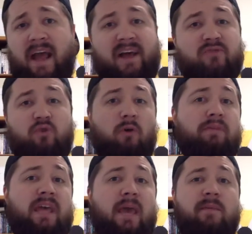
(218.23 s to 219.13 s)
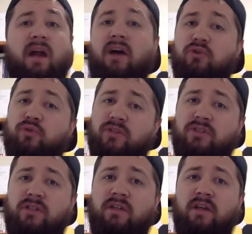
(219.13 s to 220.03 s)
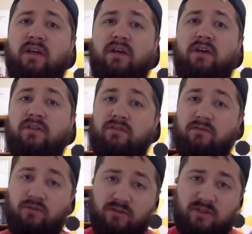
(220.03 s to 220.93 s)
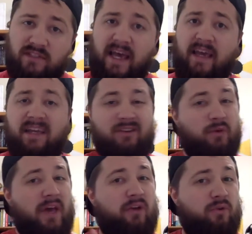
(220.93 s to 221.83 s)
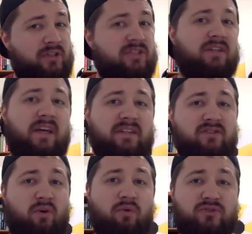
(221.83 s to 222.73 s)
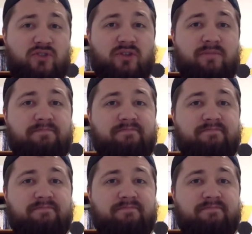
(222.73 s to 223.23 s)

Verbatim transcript: As Rome became an unchristian society to a Christianized culture.